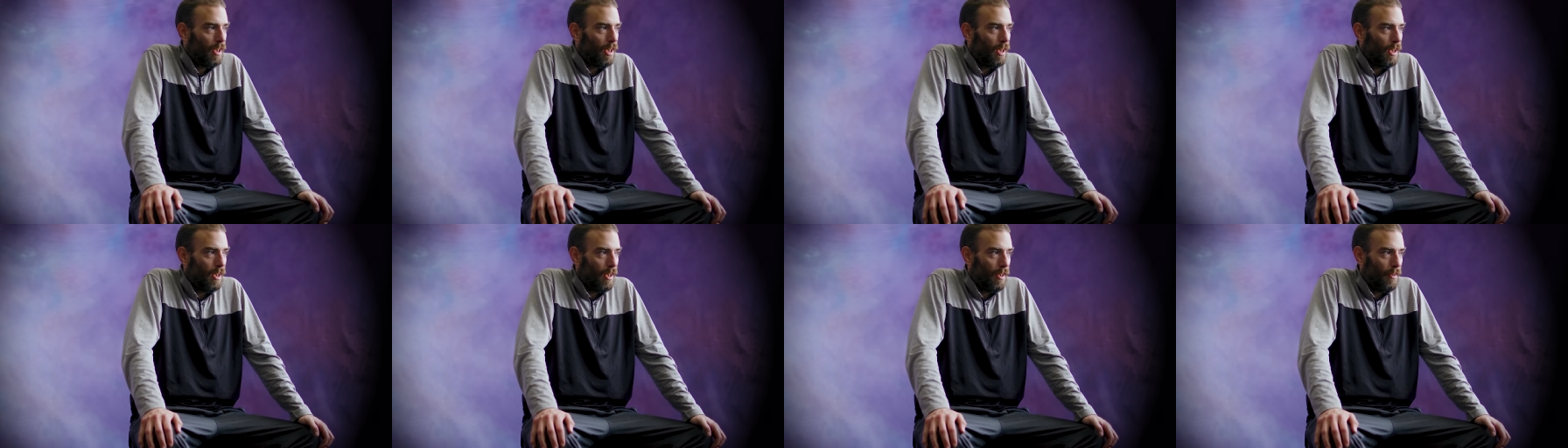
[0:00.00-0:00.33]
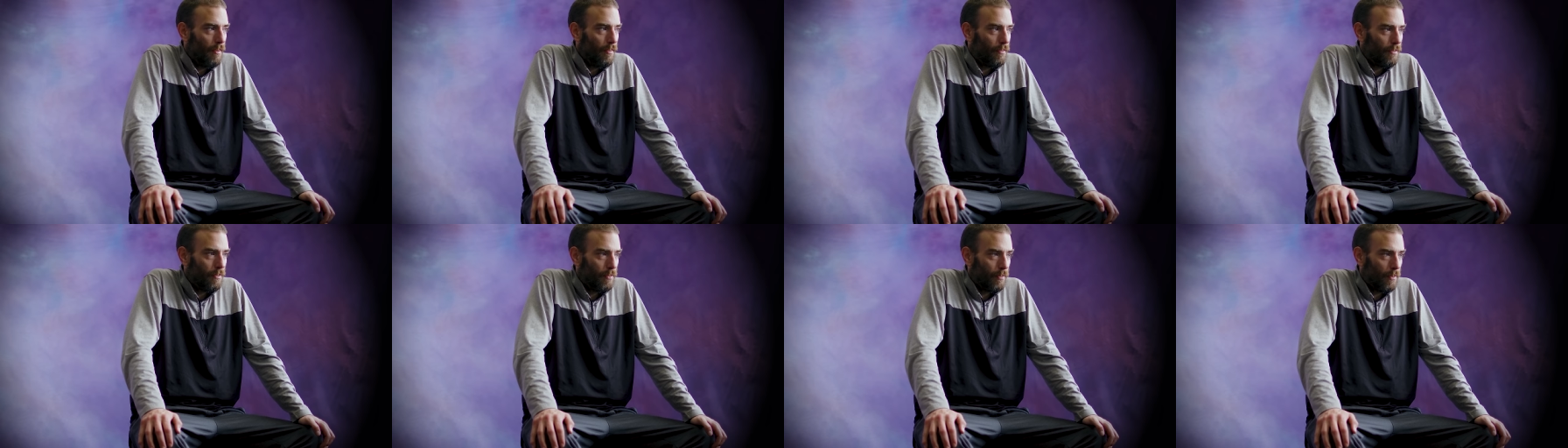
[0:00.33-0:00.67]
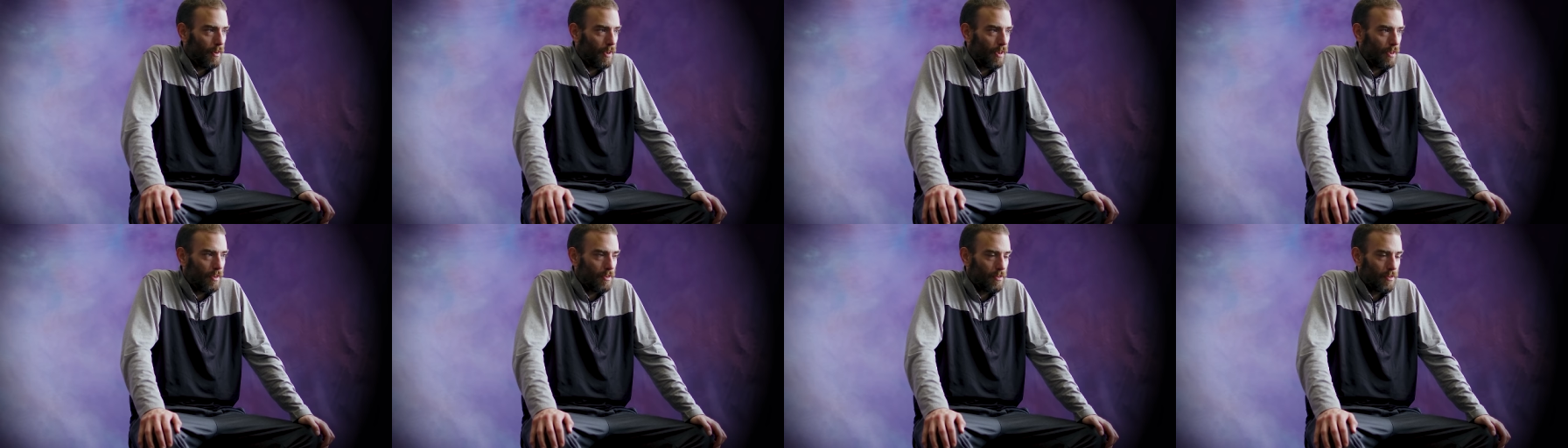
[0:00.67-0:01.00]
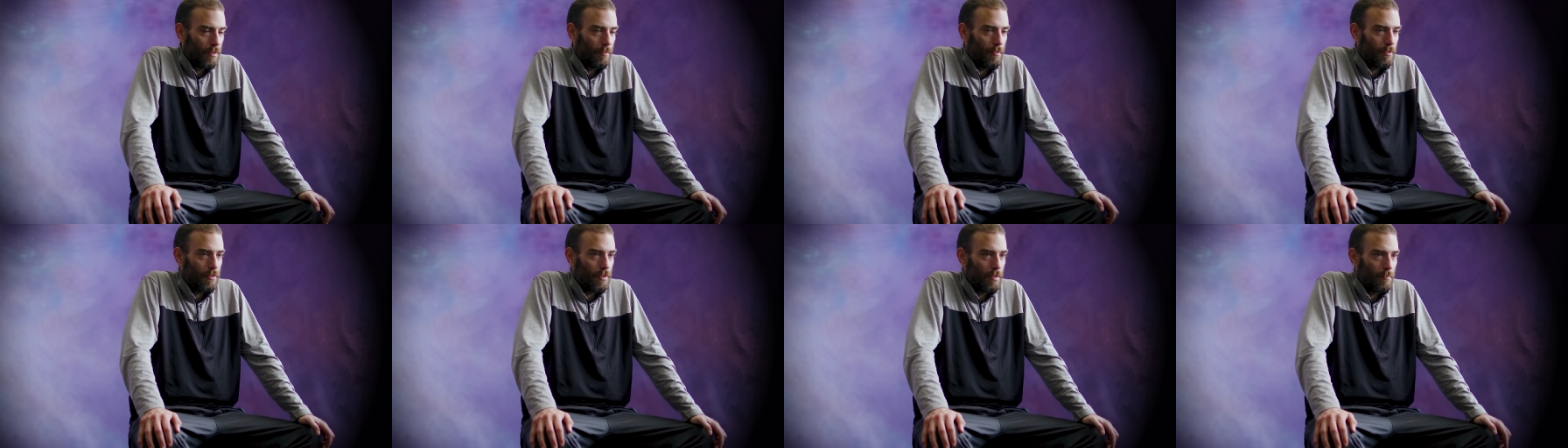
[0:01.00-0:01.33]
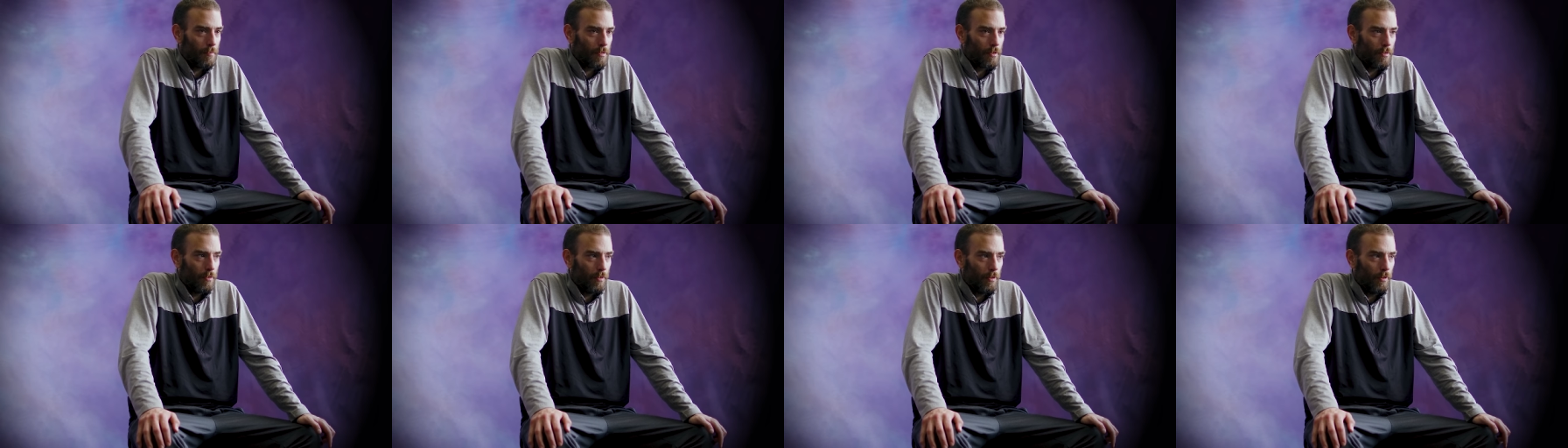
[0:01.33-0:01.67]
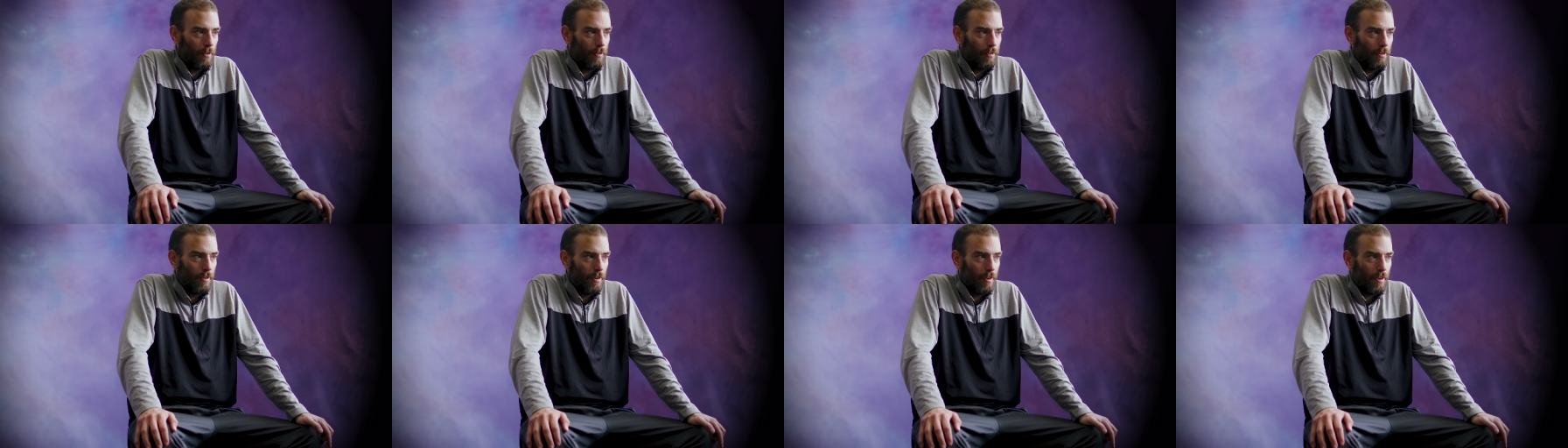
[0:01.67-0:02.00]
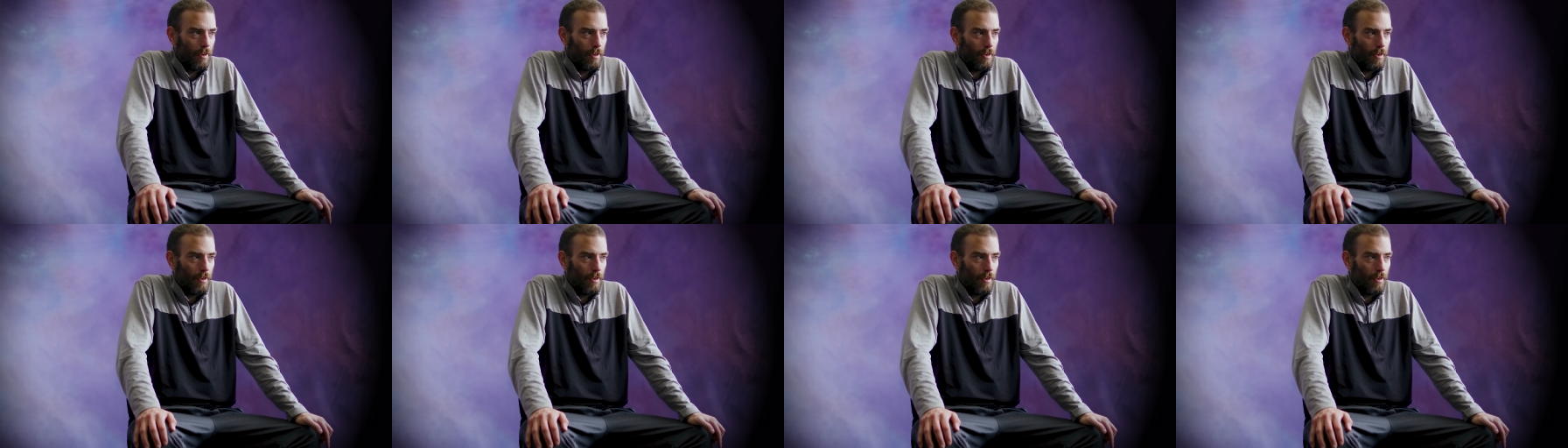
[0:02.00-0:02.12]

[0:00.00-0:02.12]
If you want, if someone seems cool,